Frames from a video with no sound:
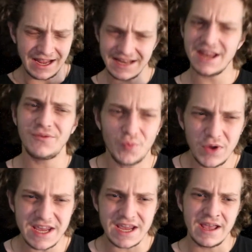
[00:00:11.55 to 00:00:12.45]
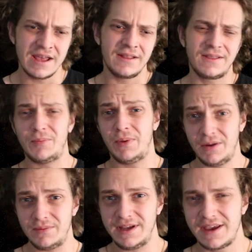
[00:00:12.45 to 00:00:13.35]
And yet, we, the
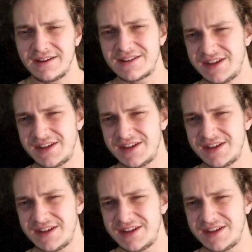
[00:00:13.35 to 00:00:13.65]
public,